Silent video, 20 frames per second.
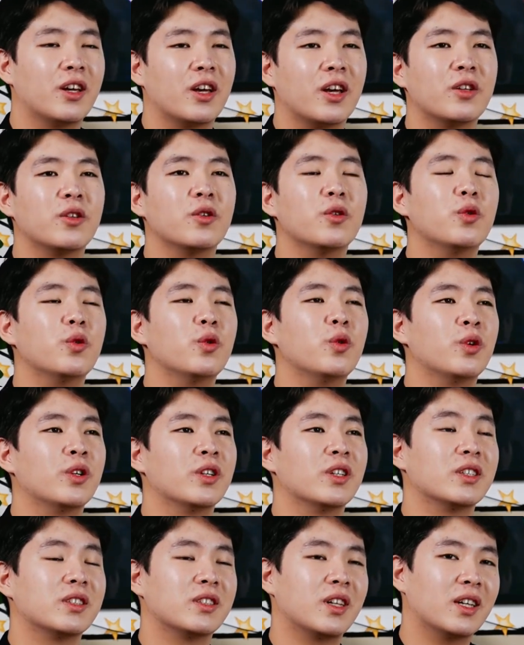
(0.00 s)
And
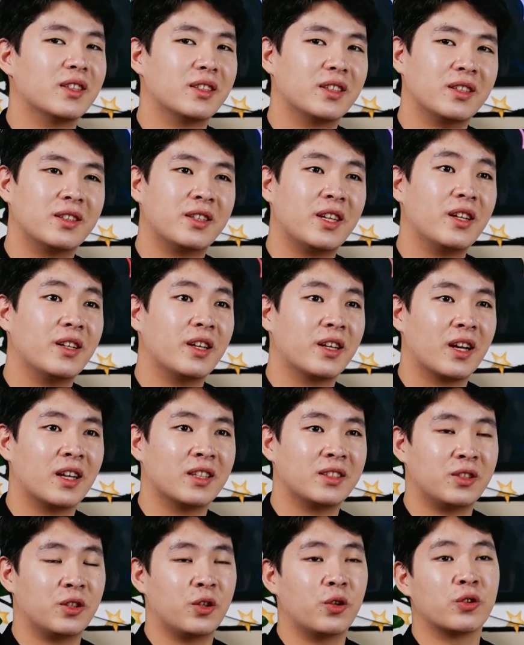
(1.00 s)
you started telling
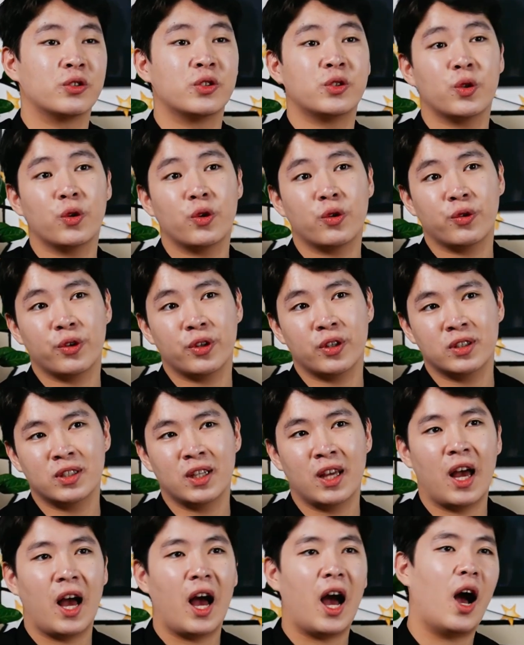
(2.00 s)
us your stories,